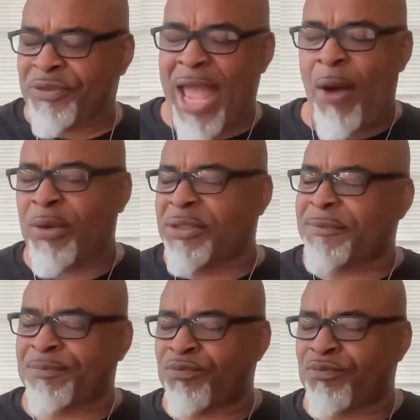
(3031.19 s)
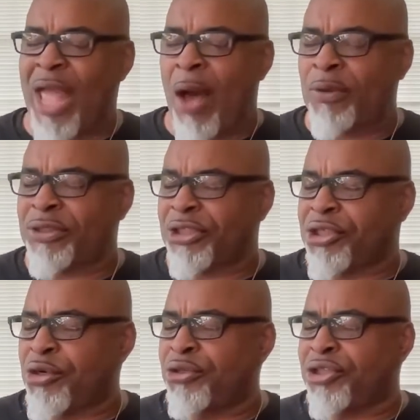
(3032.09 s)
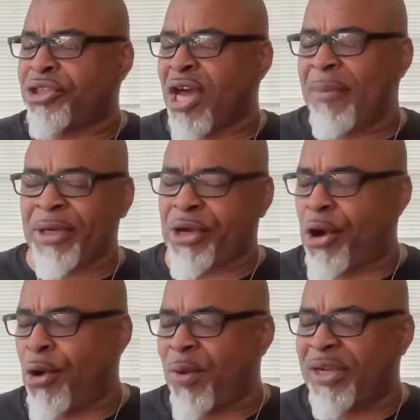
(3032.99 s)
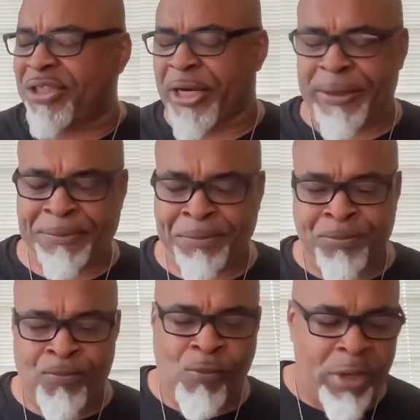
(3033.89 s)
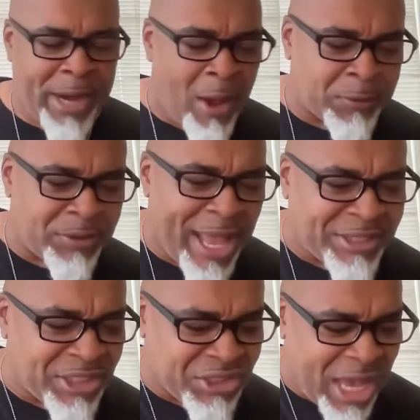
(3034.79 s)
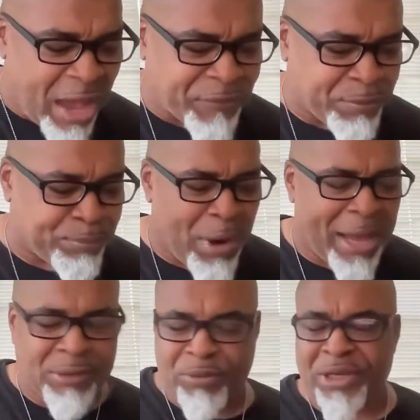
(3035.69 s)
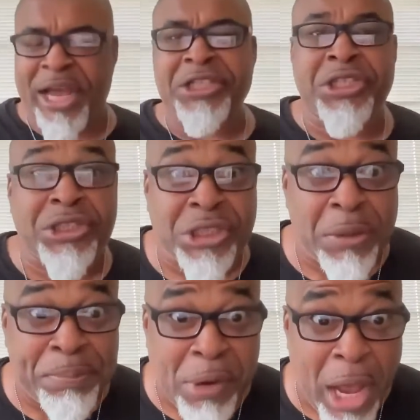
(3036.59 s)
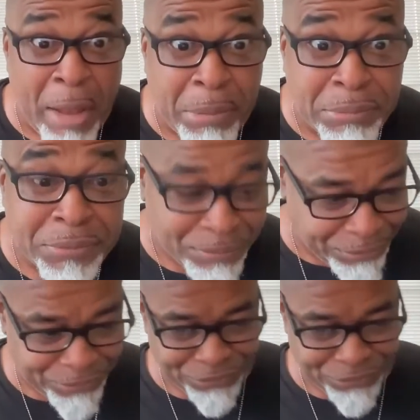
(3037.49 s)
That was that was the cure to the common cold right there. That, that just solves probably relationship problems.